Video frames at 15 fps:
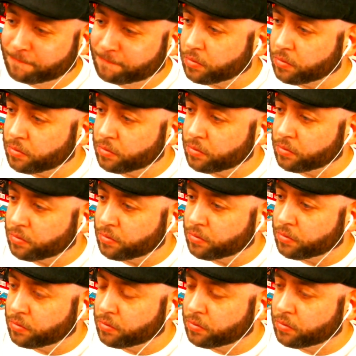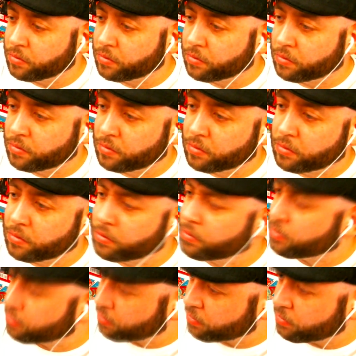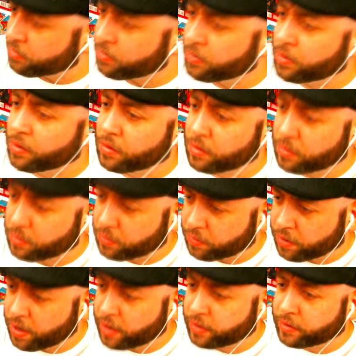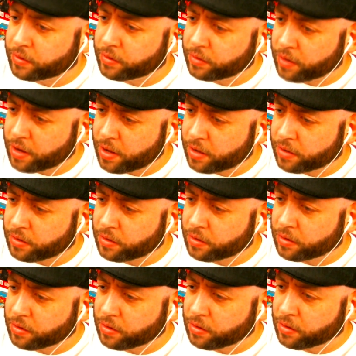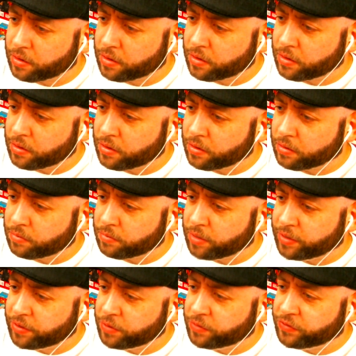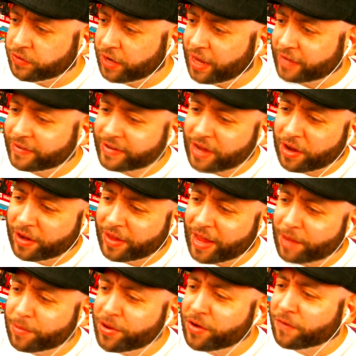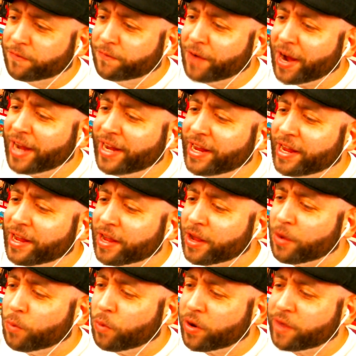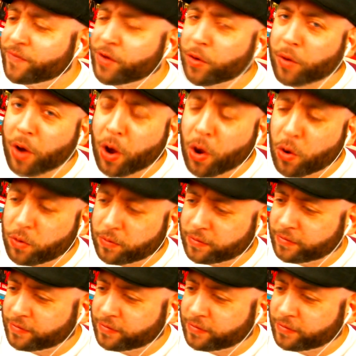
You saw the egg. There's no need for vengeance. Correct, yeah. My dude, chillax, and not only that, but you're fighting one of your own.